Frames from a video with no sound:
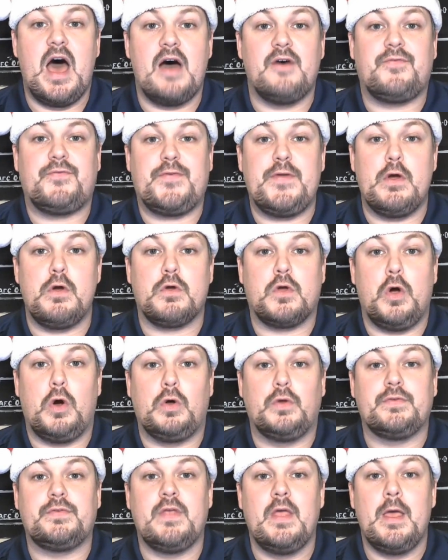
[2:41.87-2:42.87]
of field
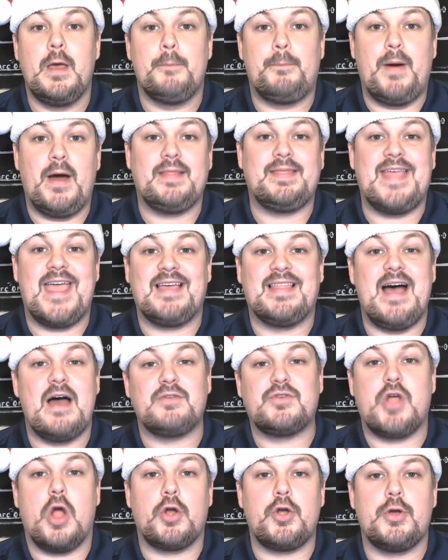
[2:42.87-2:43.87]
goals, but they
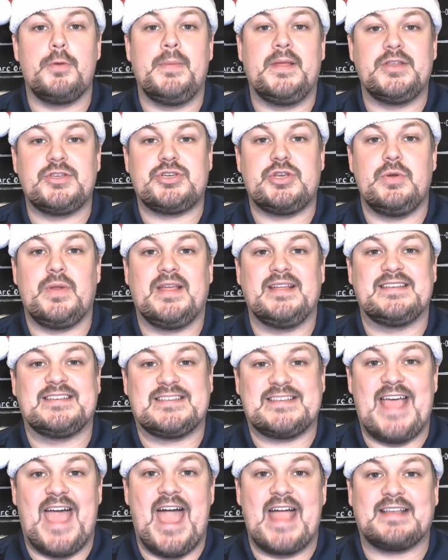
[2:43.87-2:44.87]
allowed Gardner Minshew to get
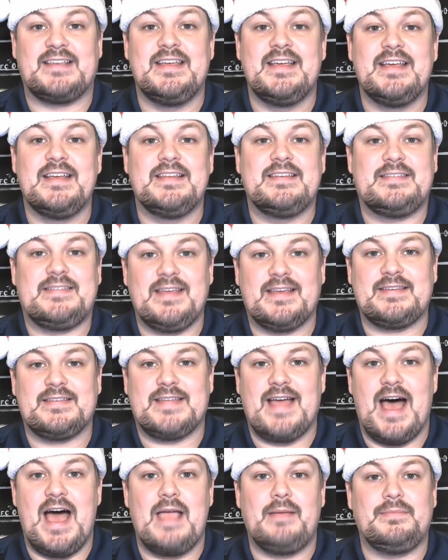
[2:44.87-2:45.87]
sacked six
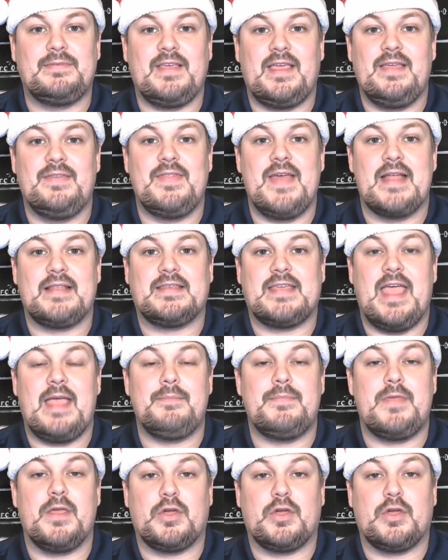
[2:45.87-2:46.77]
times in that game.